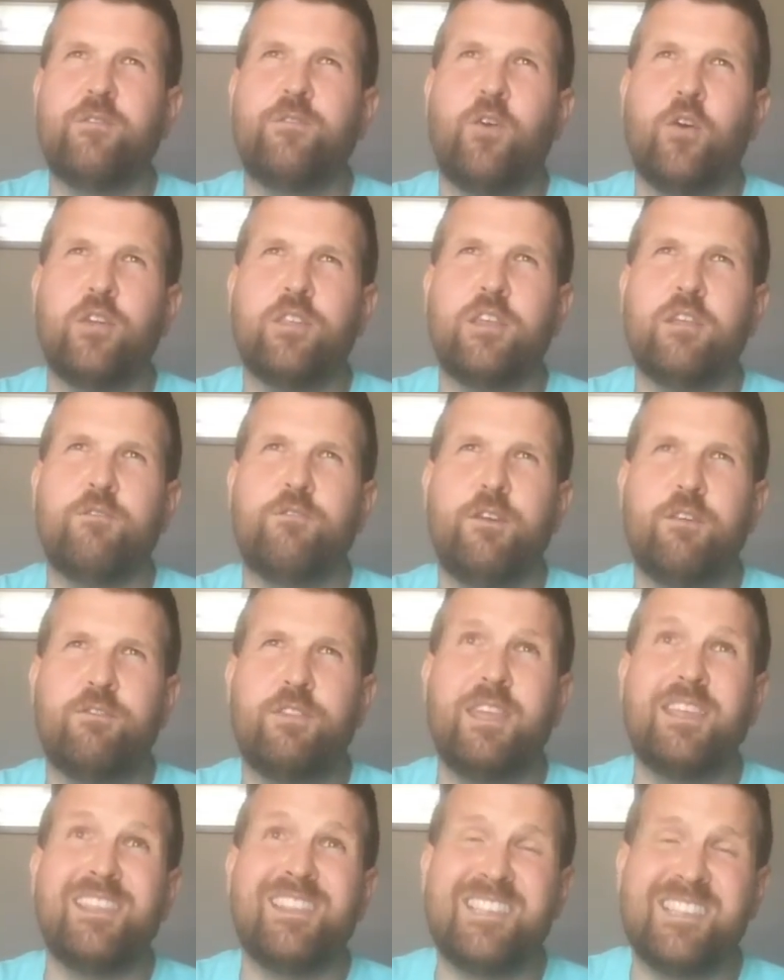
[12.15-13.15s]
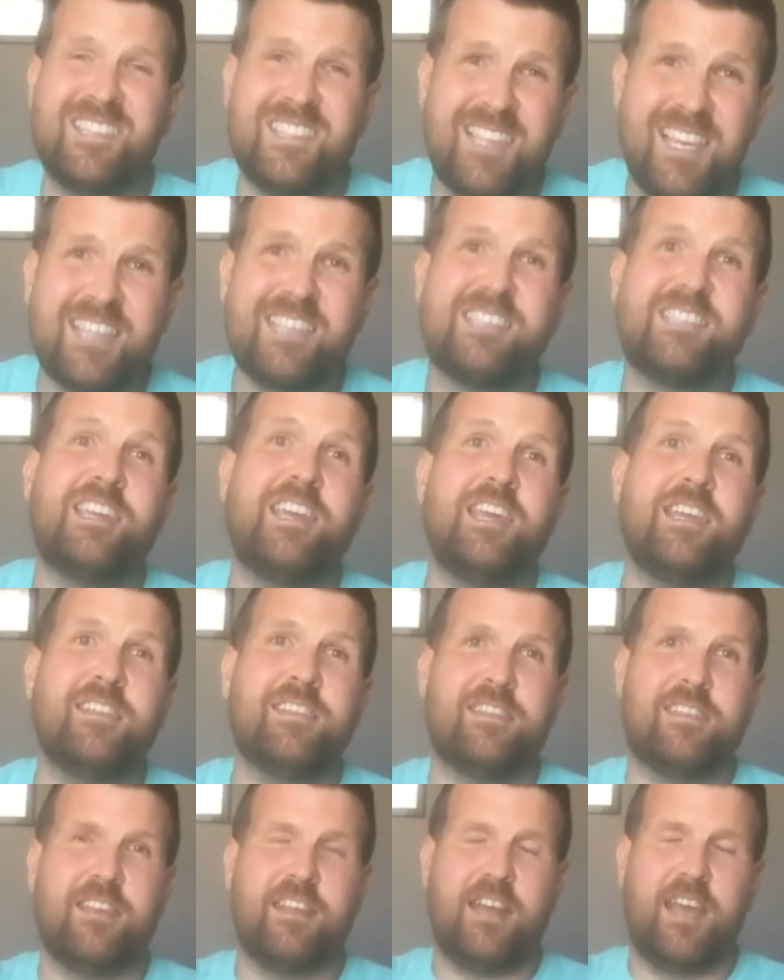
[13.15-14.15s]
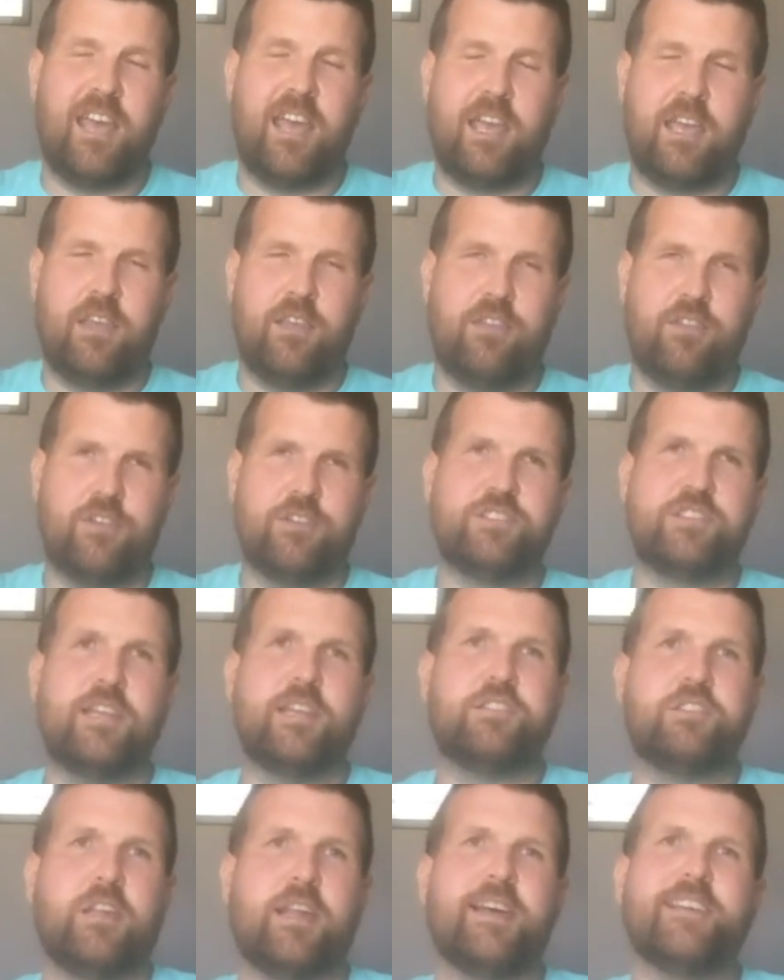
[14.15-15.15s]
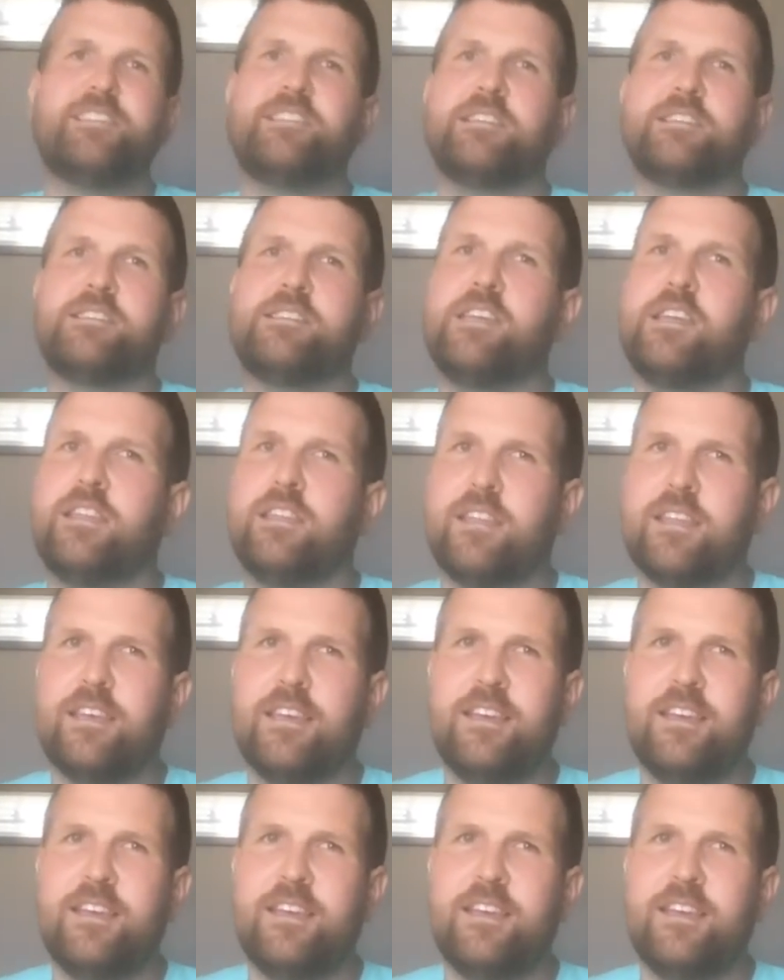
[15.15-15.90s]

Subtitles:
14th, 15th, 16th today. Thursday, July 16th.